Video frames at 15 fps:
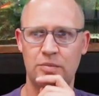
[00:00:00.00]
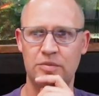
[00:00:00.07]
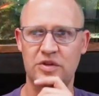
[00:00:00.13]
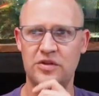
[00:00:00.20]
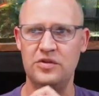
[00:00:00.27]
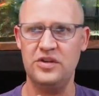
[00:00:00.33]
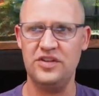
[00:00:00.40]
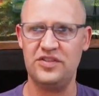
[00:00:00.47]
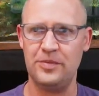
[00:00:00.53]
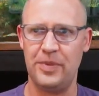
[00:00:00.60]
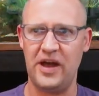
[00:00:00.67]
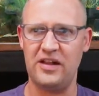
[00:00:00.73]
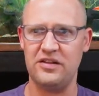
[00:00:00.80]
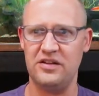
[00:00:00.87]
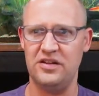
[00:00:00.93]

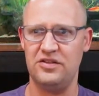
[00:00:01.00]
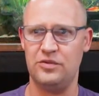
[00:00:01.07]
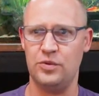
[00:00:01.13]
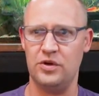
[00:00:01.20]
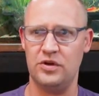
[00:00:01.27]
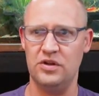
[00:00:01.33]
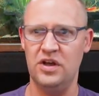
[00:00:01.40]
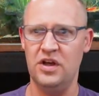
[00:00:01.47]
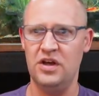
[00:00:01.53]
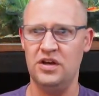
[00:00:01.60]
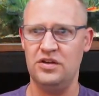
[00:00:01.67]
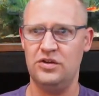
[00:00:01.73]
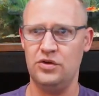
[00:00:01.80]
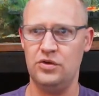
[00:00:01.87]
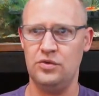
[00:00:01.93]
municipalities will
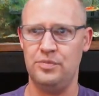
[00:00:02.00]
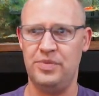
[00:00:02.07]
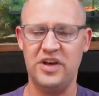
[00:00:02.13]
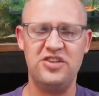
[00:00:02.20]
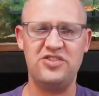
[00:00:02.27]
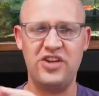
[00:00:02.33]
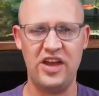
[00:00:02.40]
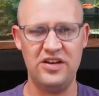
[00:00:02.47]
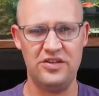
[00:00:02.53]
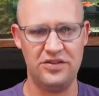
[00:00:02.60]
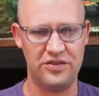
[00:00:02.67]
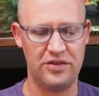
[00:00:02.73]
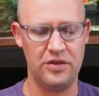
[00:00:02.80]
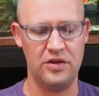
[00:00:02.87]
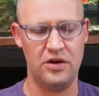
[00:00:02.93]
do big
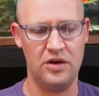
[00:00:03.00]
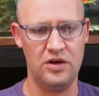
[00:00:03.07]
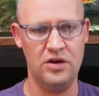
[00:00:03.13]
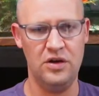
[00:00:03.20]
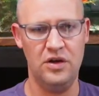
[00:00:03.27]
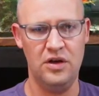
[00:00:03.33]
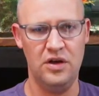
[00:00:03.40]
changes to their